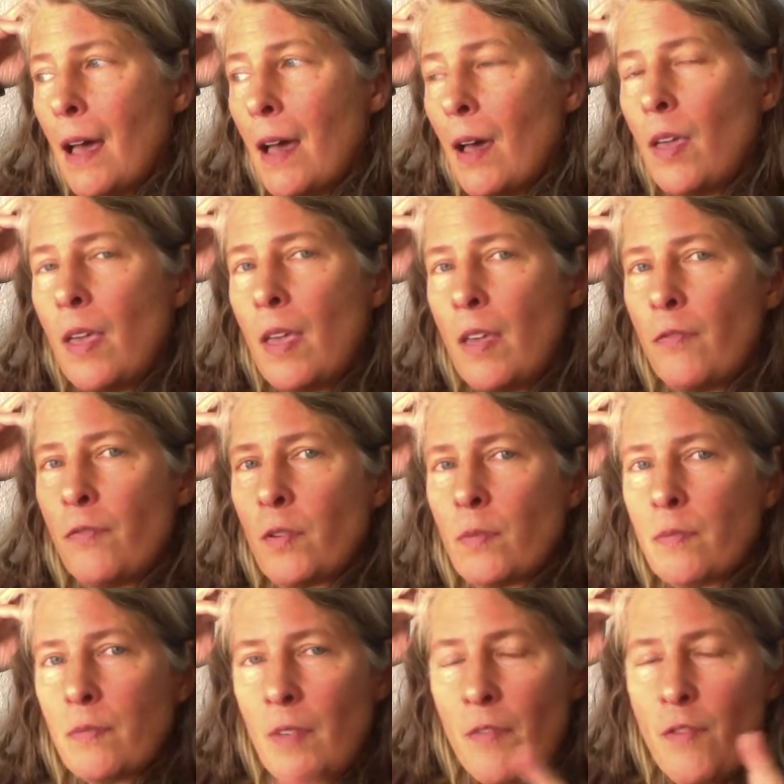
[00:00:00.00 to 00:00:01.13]
If
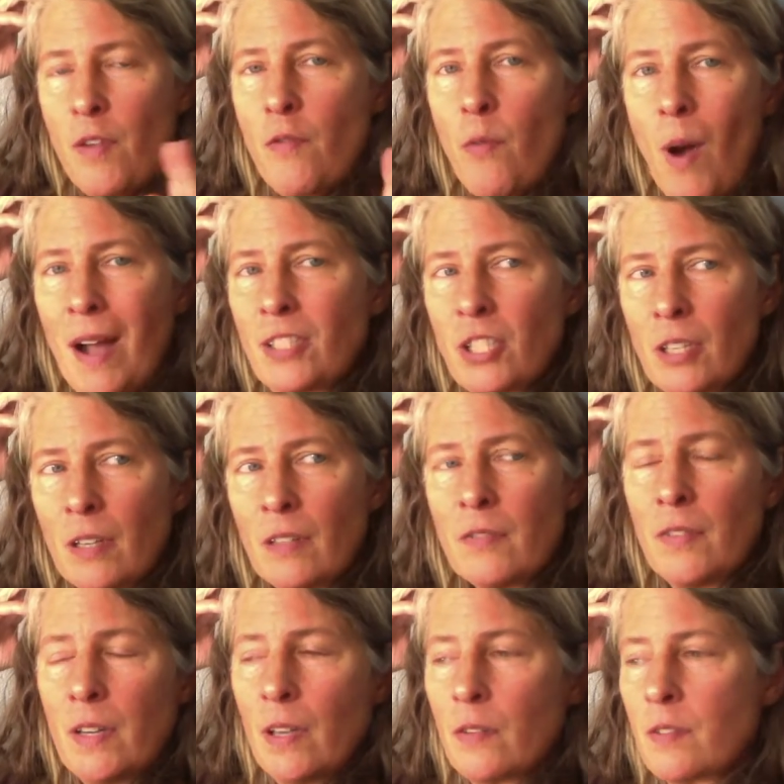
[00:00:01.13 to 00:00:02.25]
you've watched other
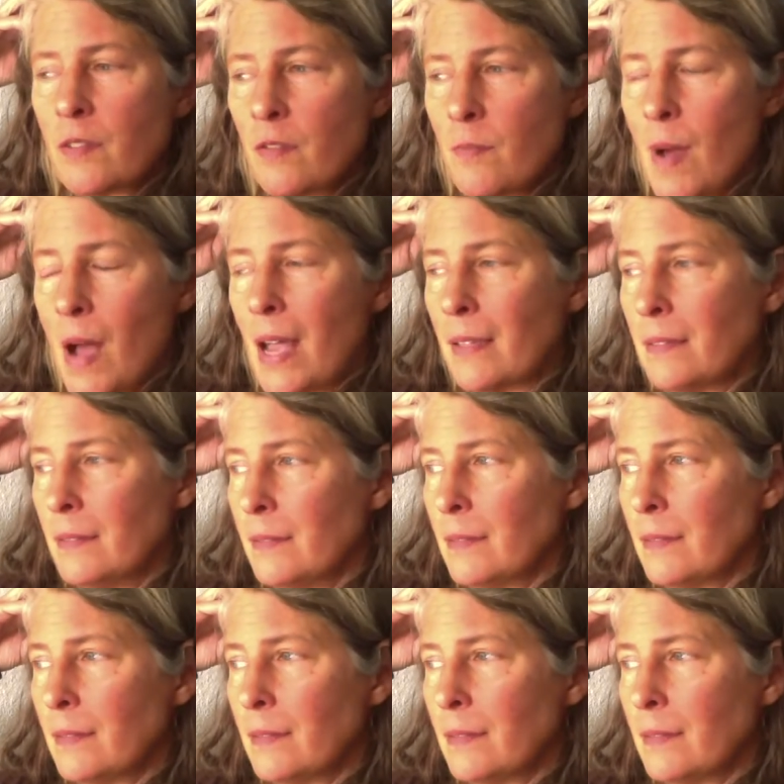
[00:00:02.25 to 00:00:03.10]
videos of mine,